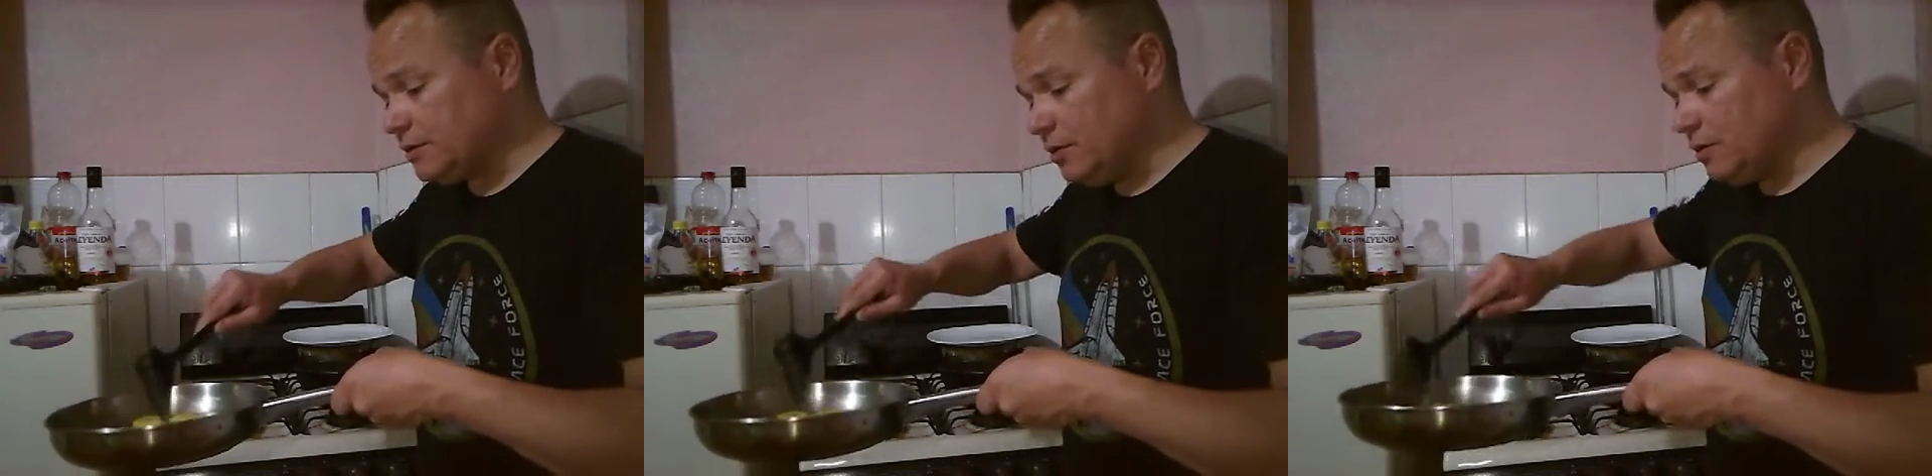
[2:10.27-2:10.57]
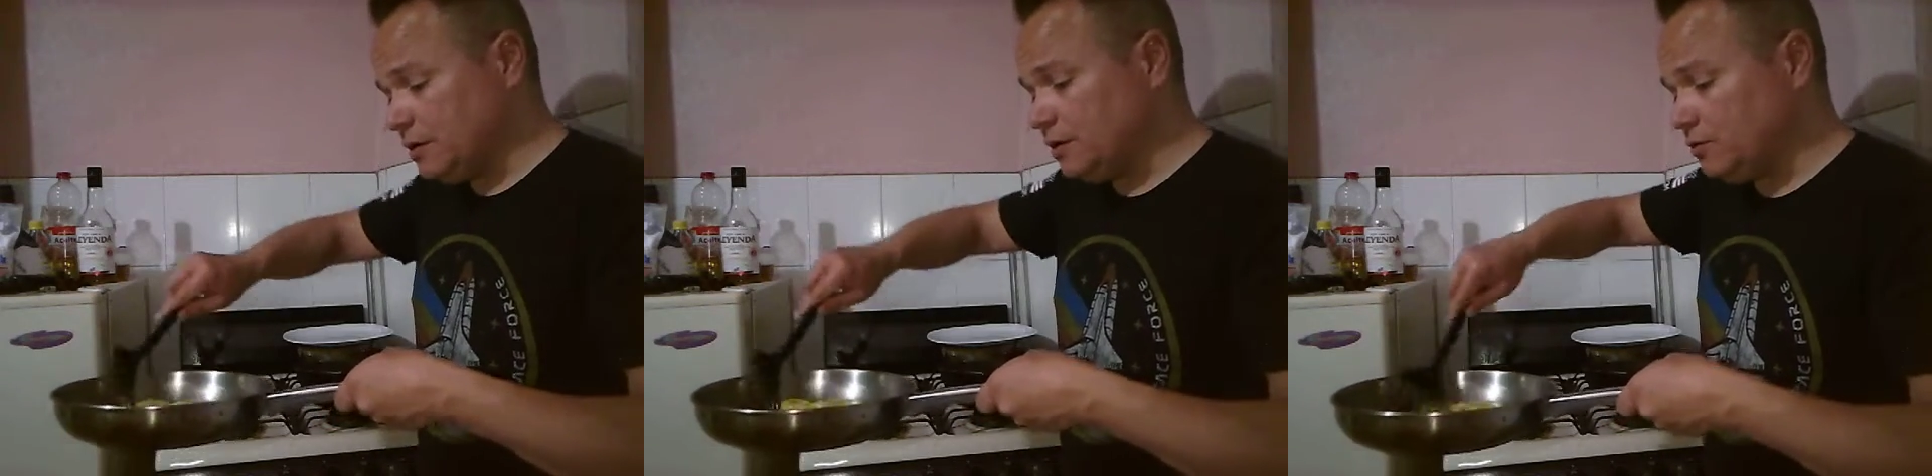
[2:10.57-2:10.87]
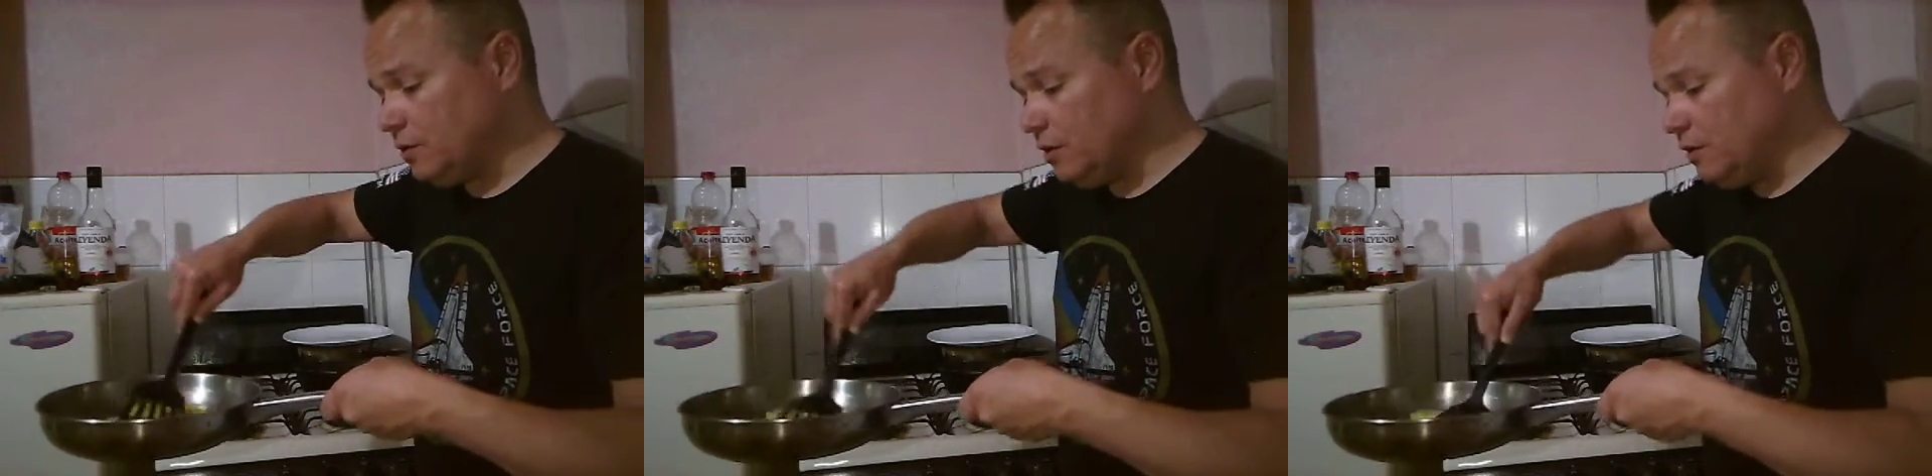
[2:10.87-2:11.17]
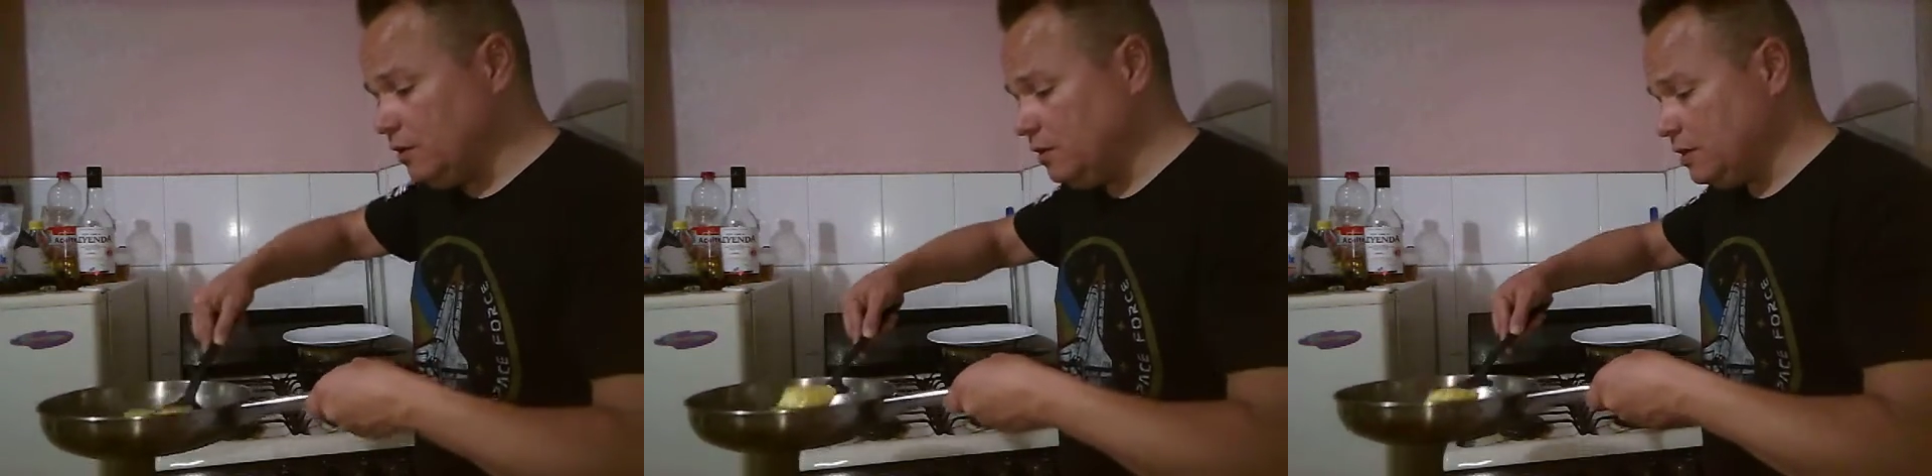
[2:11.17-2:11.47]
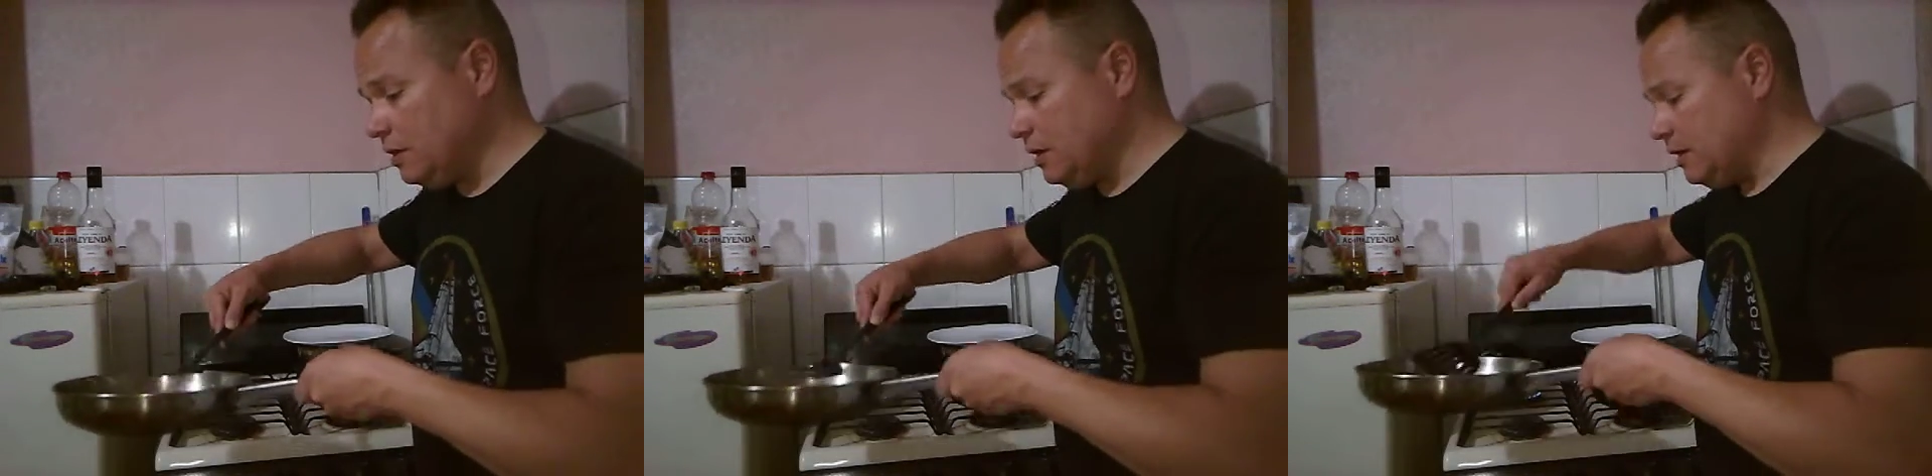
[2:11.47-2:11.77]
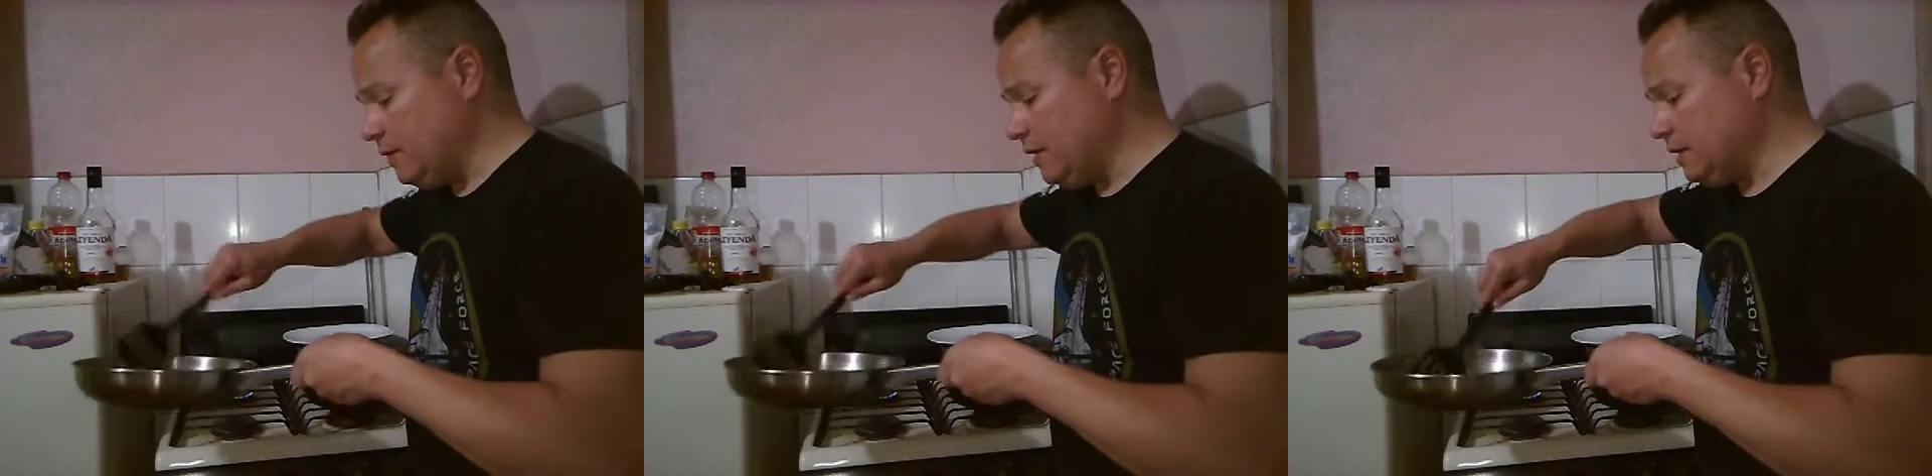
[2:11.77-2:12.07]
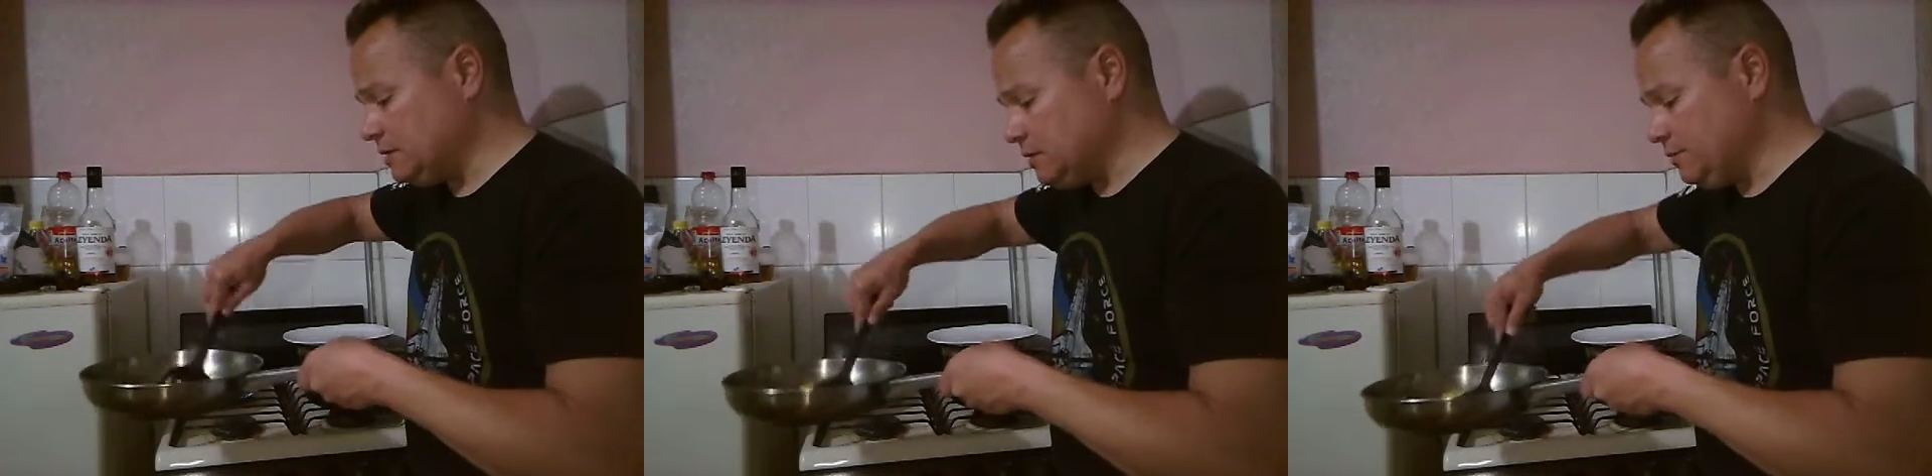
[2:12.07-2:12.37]
coconut oil, and
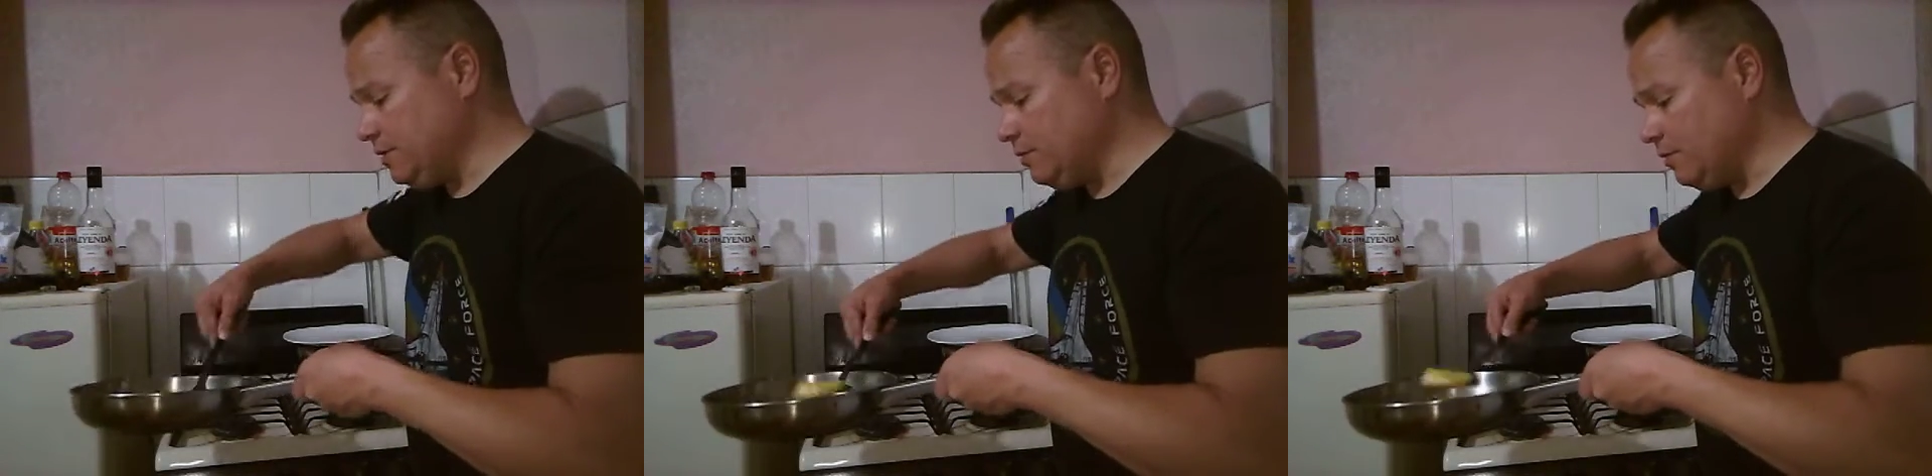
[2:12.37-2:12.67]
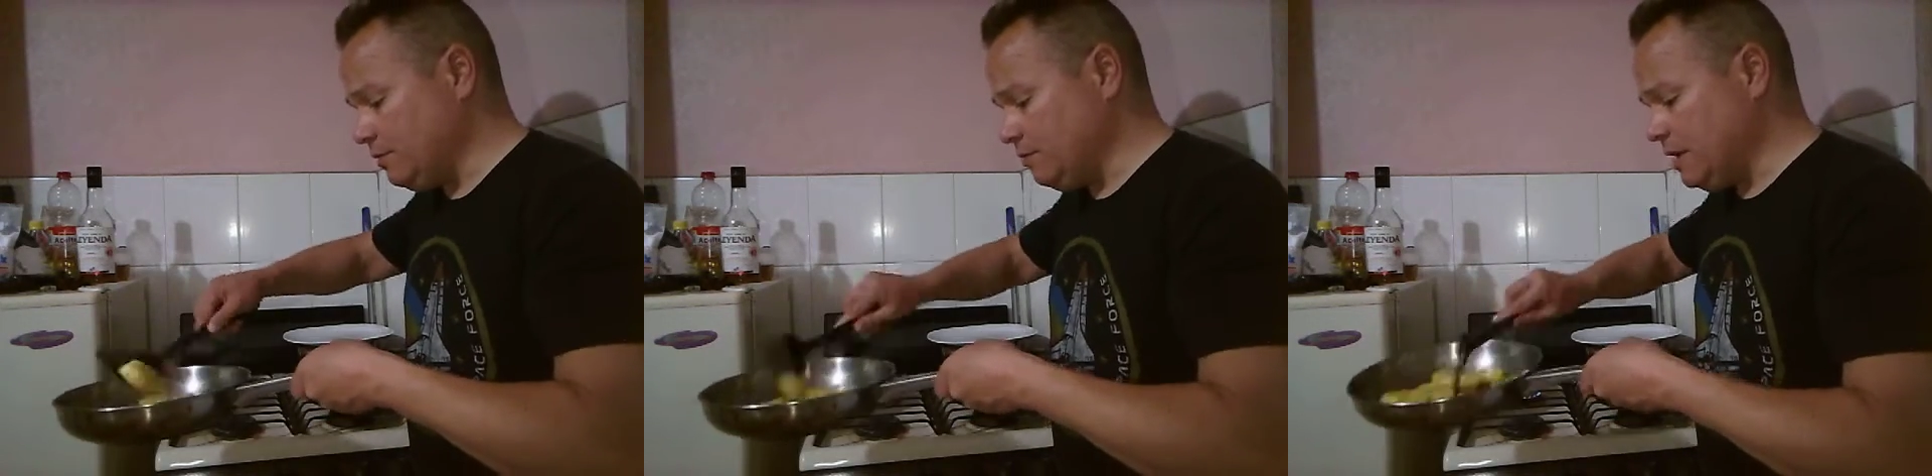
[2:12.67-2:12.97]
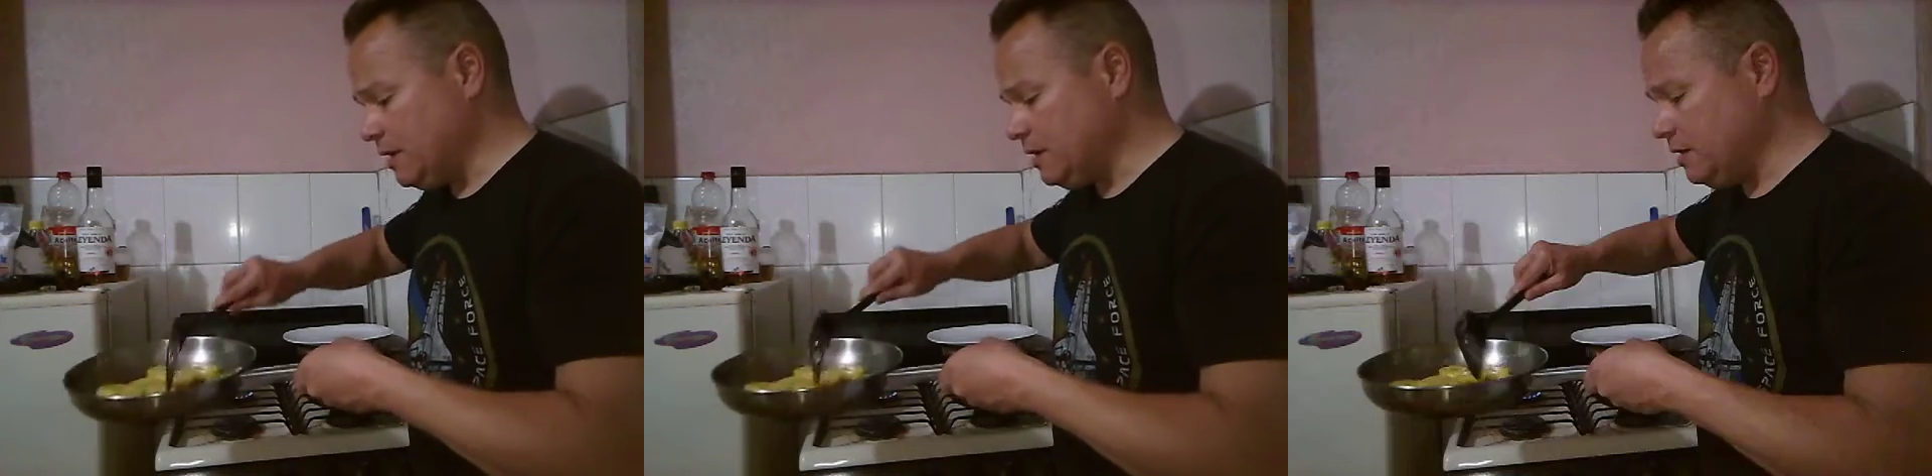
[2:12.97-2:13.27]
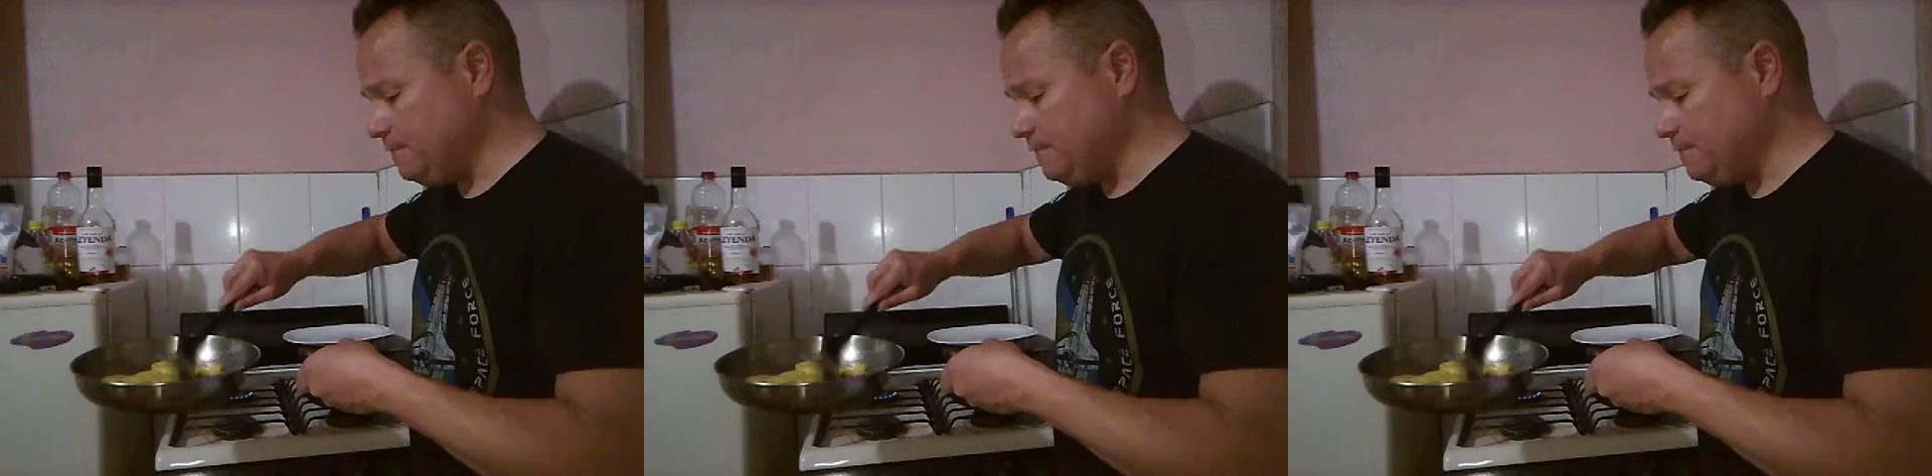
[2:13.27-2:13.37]
that's going to be what we make.